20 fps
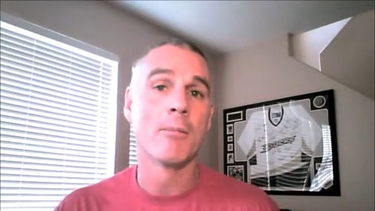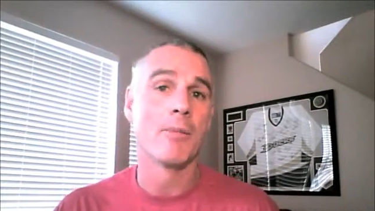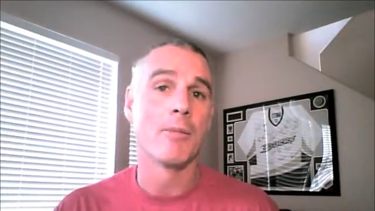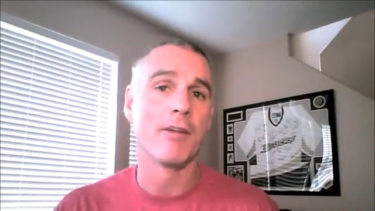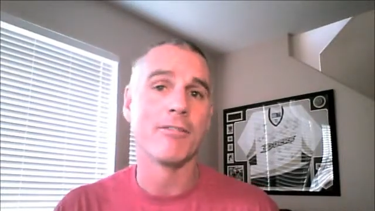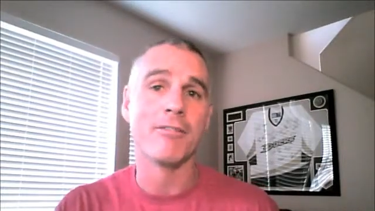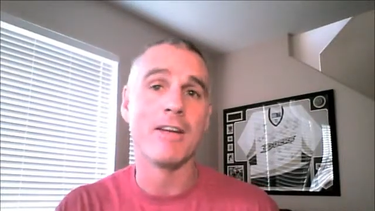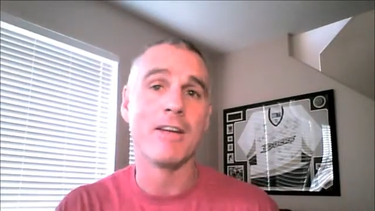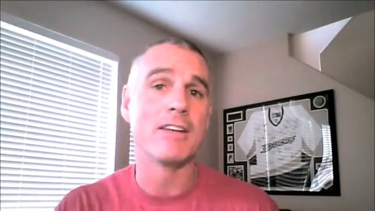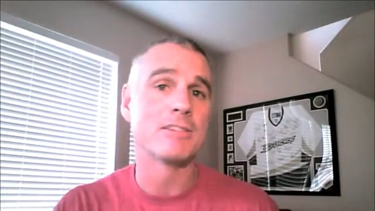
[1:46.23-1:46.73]

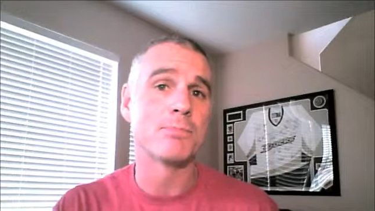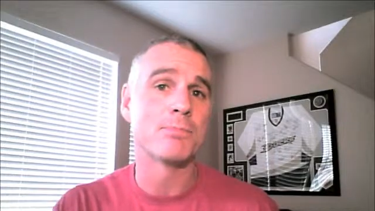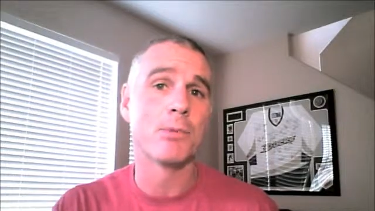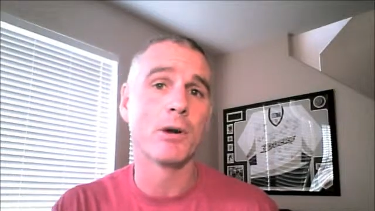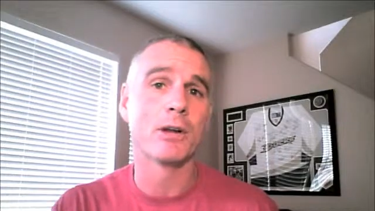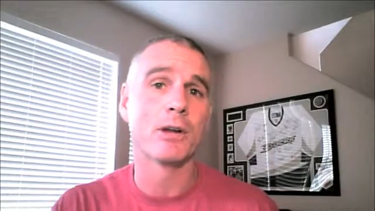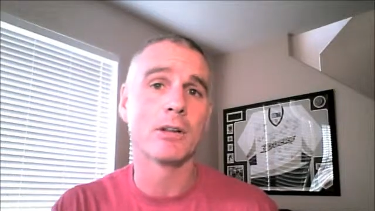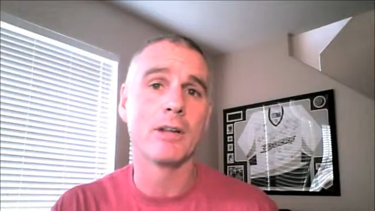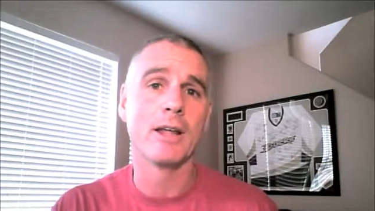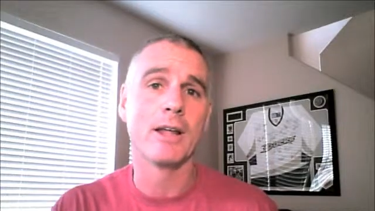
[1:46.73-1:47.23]
my
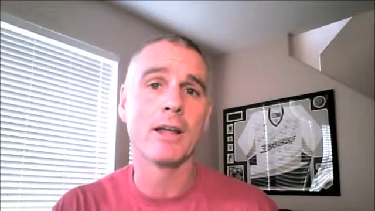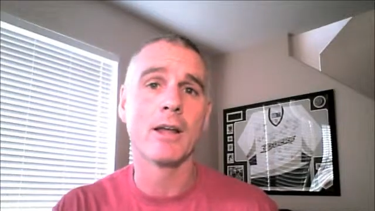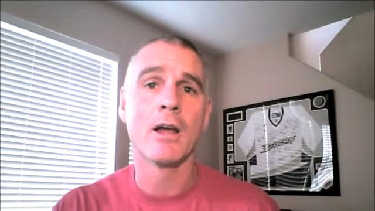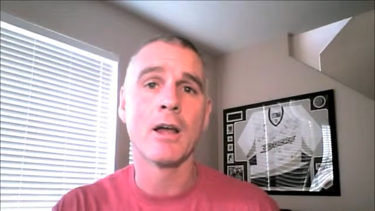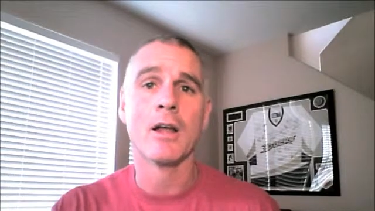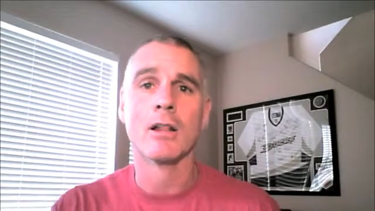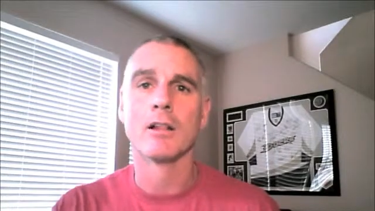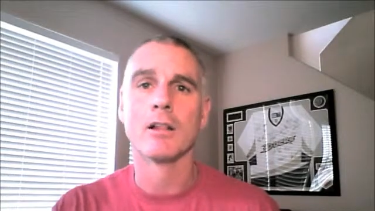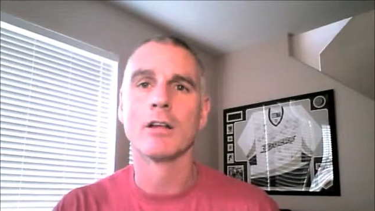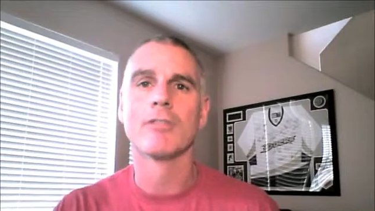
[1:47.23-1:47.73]
Facebook link.
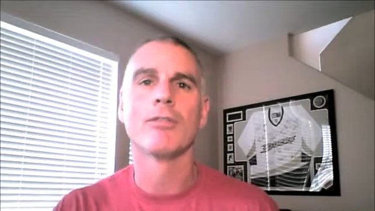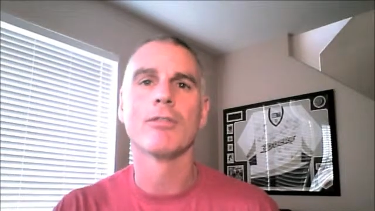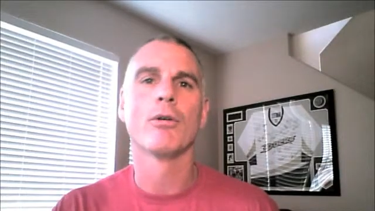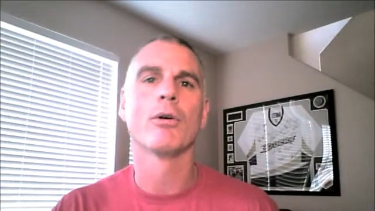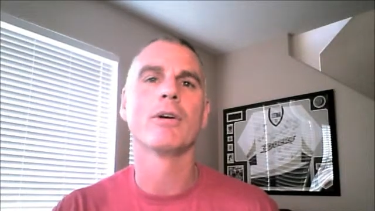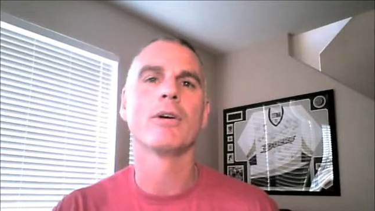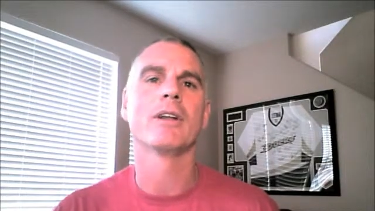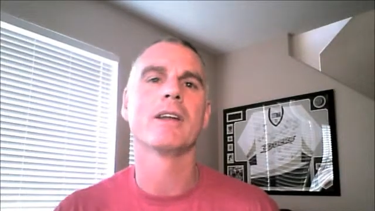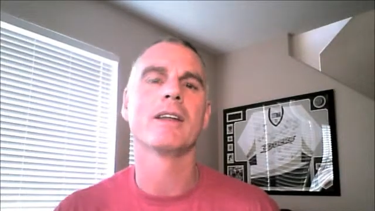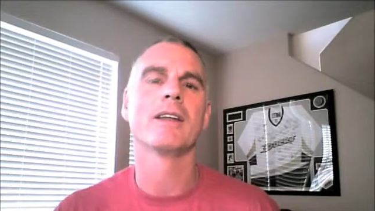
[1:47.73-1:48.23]
Look
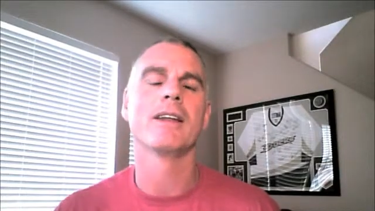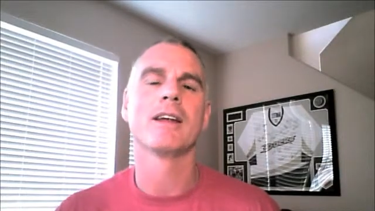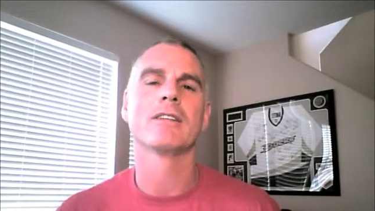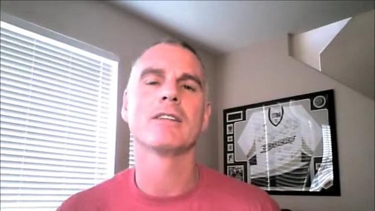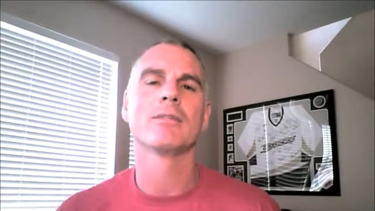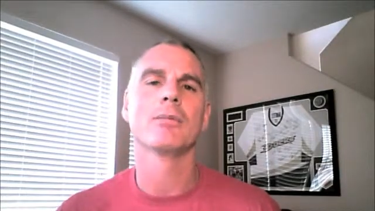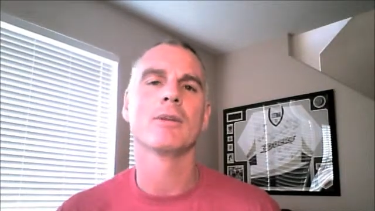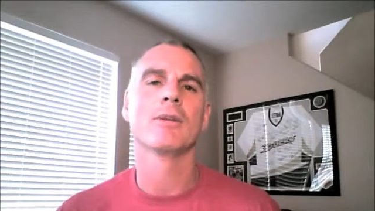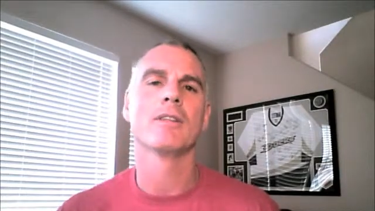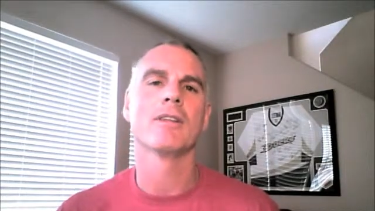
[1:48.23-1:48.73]
forward to
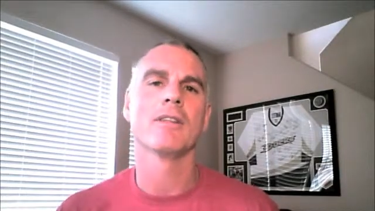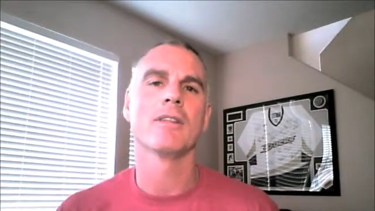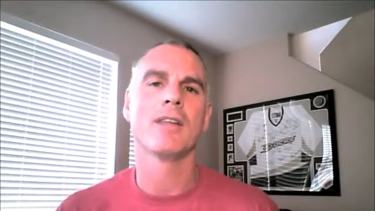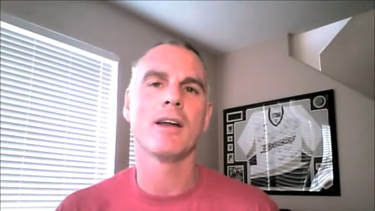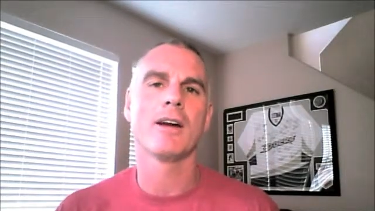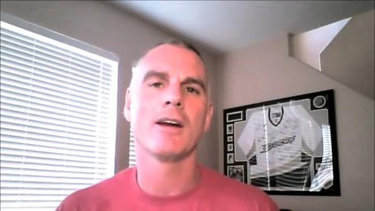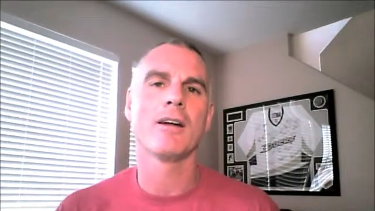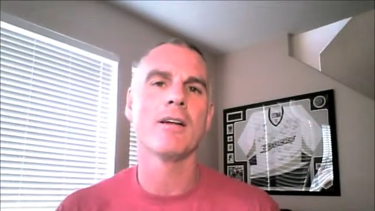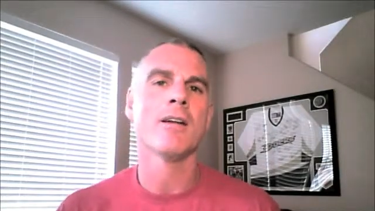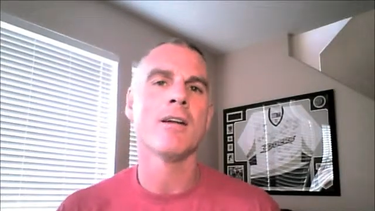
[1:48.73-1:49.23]
connecting with you
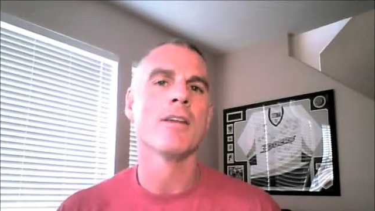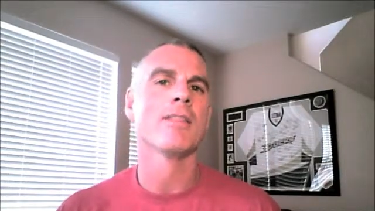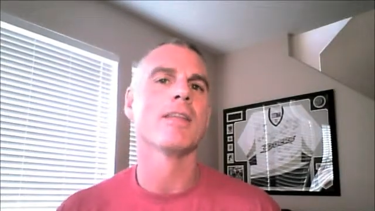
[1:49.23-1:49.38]
there.